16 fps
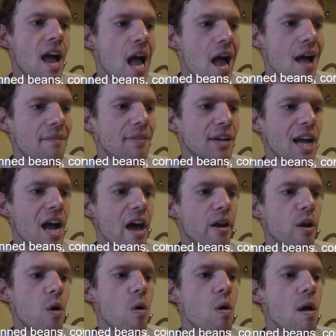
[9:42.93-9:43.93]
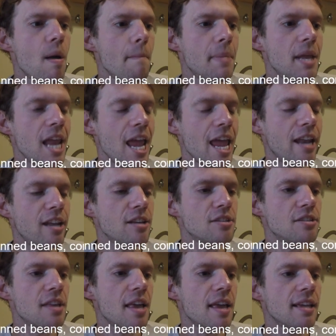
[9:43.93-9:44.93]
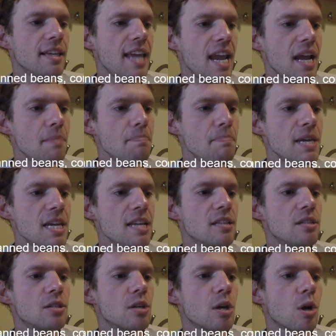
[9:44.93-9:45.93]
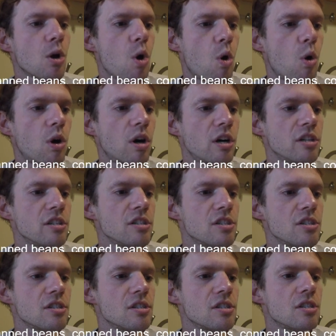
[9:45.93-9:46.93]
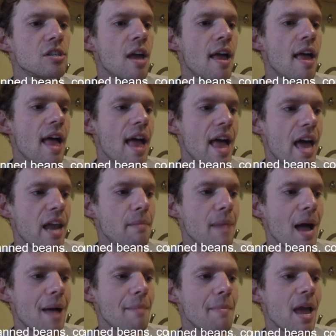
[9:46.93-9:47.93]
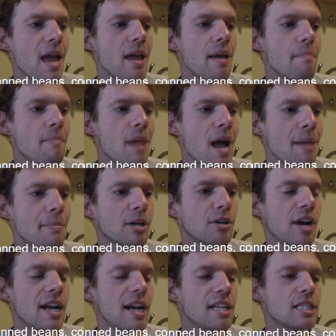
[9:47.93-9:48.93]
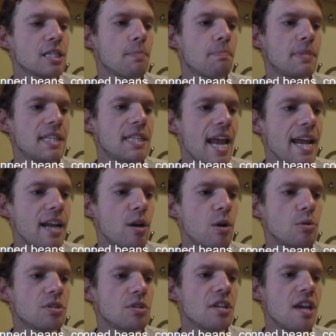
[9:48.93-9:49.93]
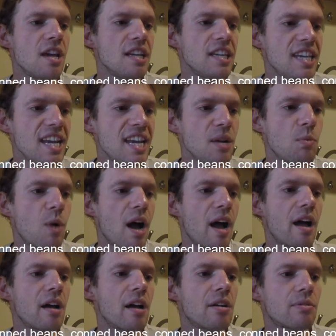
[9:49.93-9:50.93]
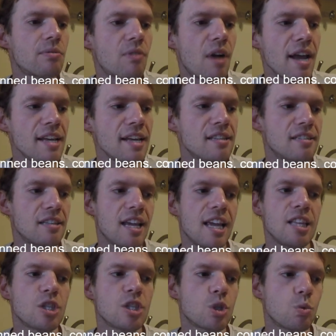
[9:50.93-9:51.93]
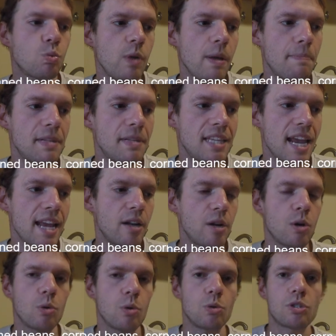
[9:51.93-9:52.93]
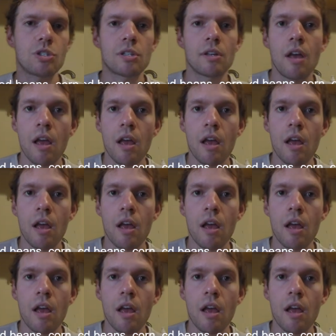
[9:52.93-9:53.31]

Avocado, bananas, canned beans, corn, edamame, pomegranates, potatoes, quinoa, rice, and sweet potatoes.